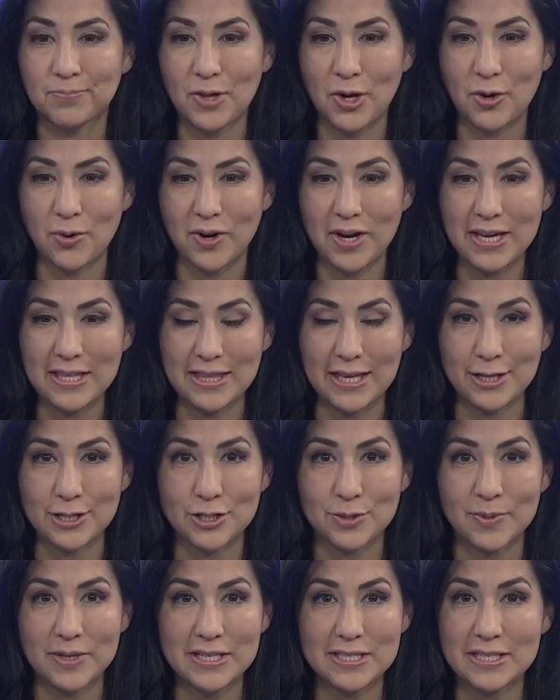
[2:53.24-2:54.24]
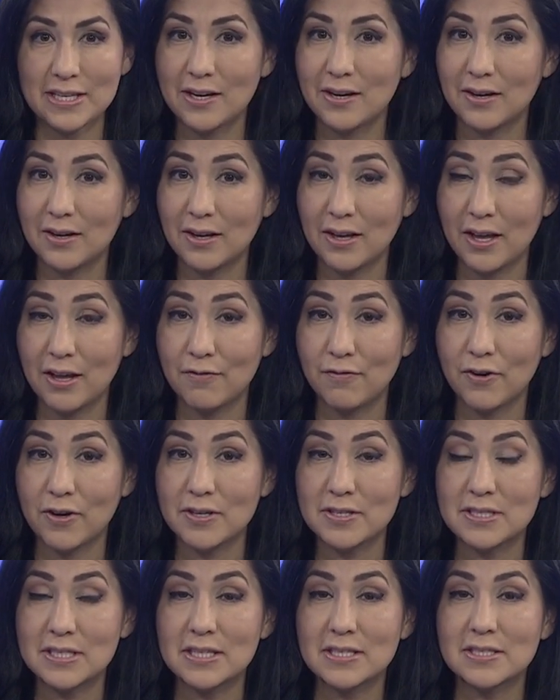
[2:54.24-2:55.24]
All right, thanks so much, Sarah.
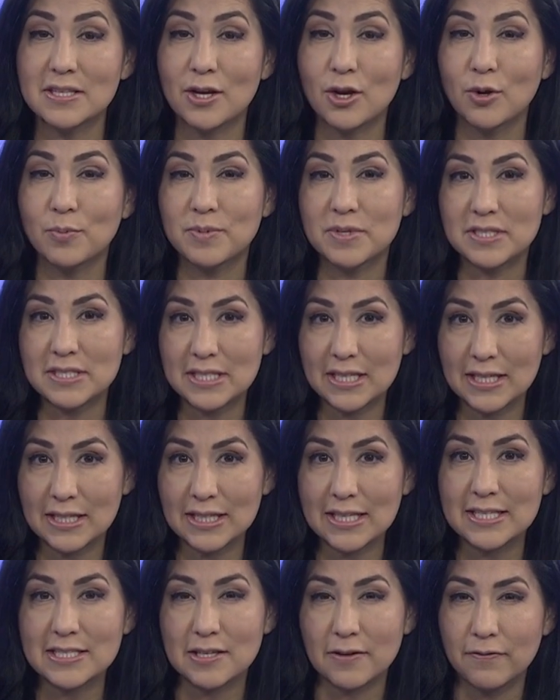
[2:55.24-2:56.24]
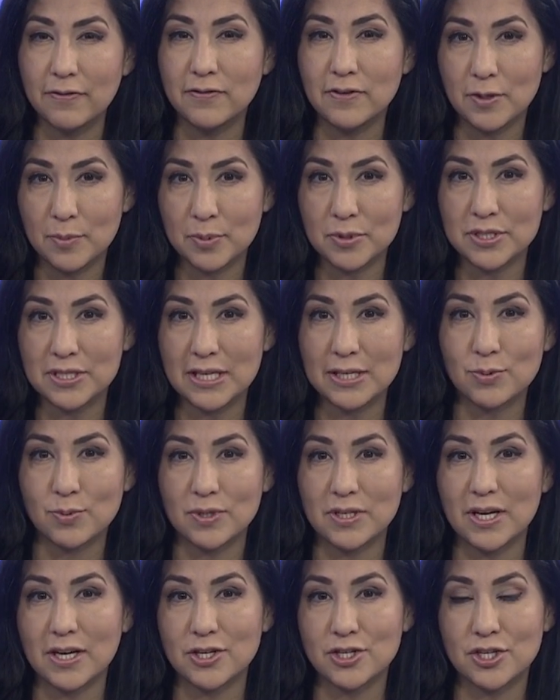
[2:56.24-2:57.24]
AFR says they hope to see at least a 50%
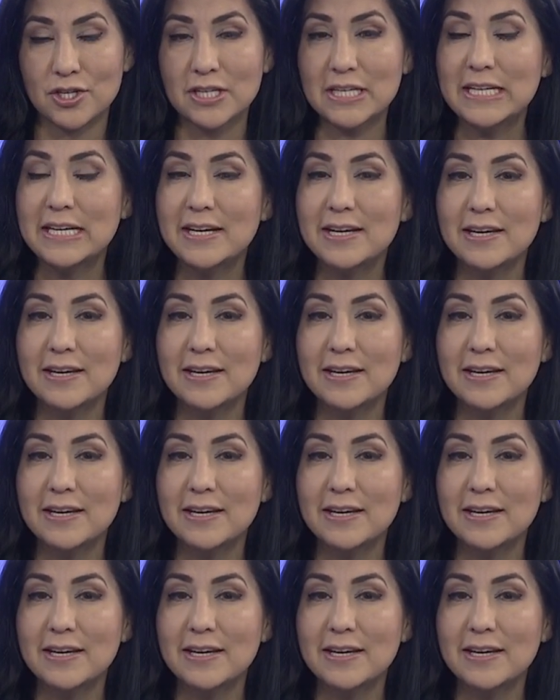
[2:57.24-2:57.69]
reduction